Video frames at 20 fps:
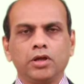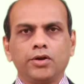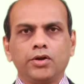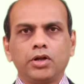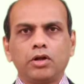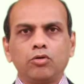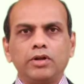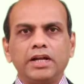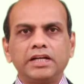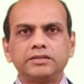
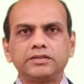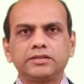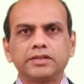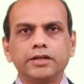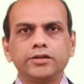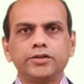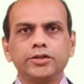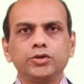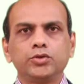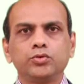Now, let us
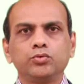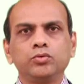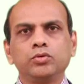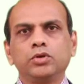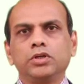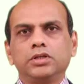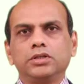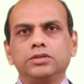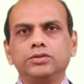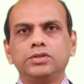get into
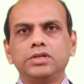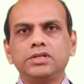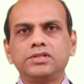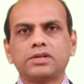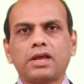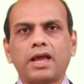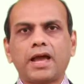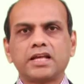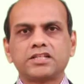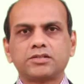these
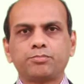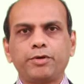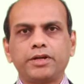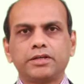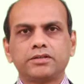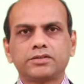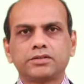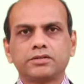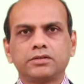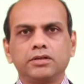
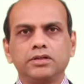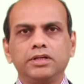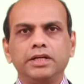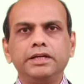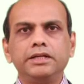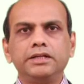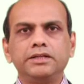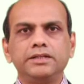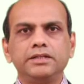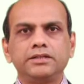aspects
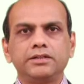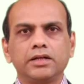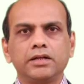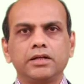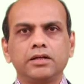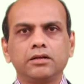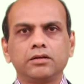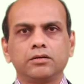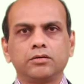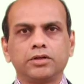in
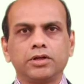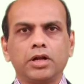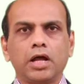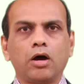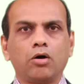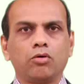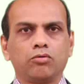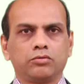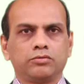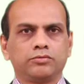detail
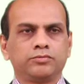now.